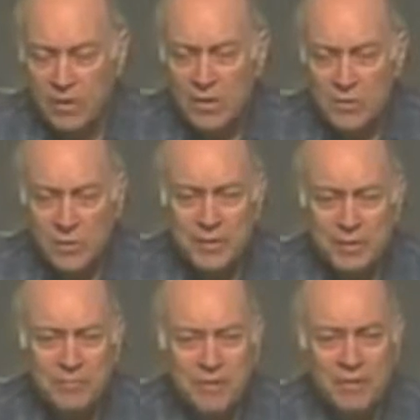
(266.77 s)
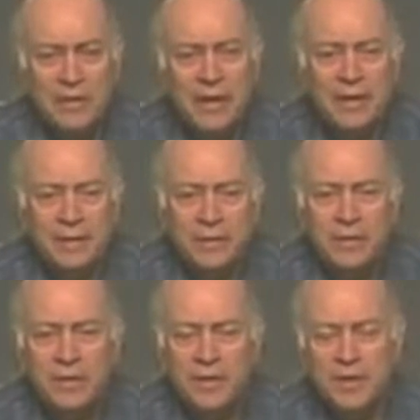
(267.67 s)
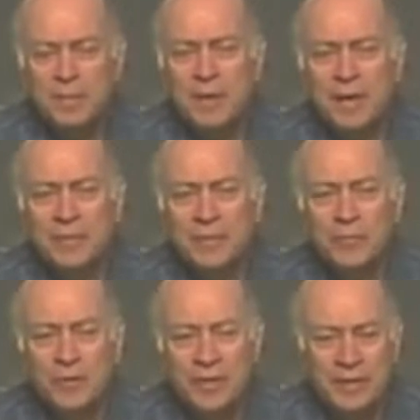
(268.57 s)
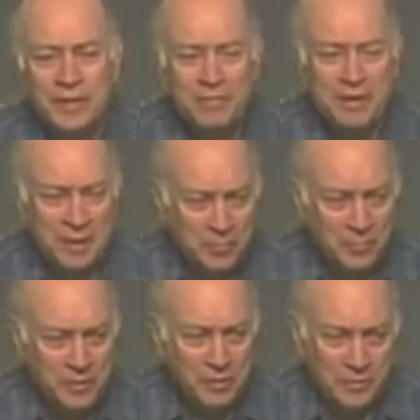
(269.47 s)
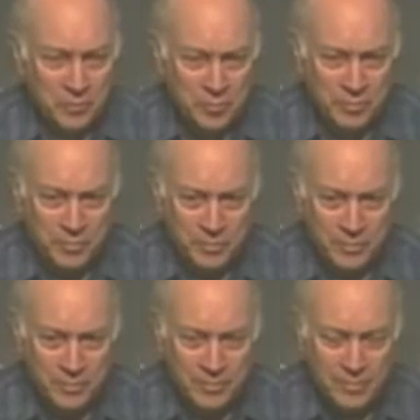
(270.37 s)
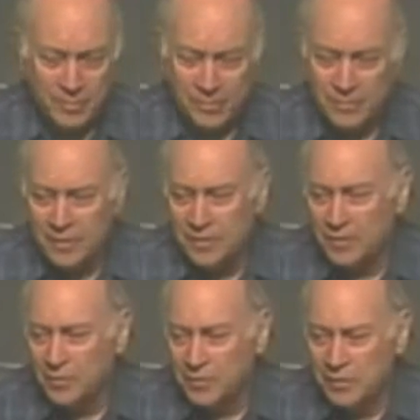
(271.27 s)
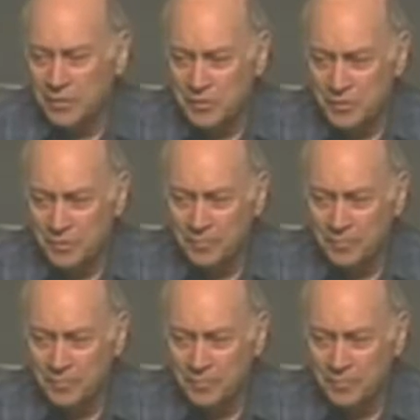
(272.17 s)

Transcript: So at the very end, think about the read eval print loop in the query system.